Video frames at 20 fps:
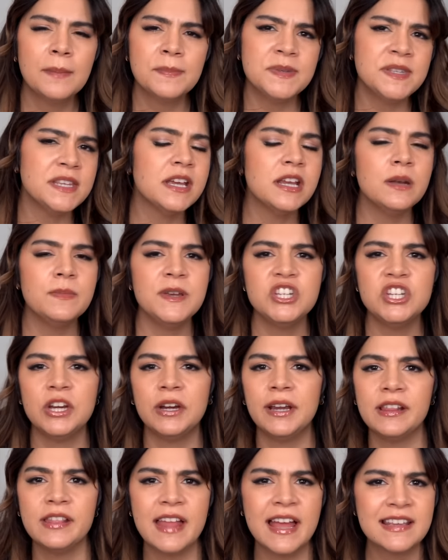I'm still going to be
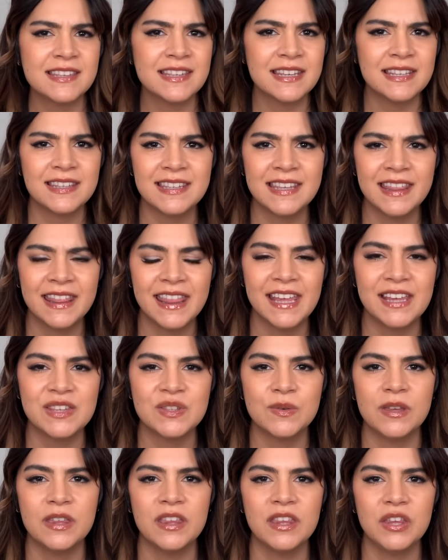sharing lessons and
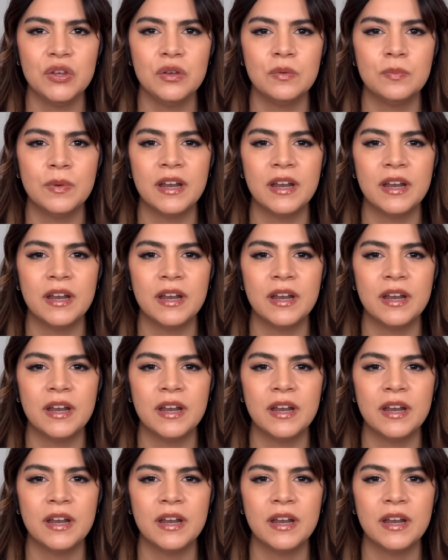things with you,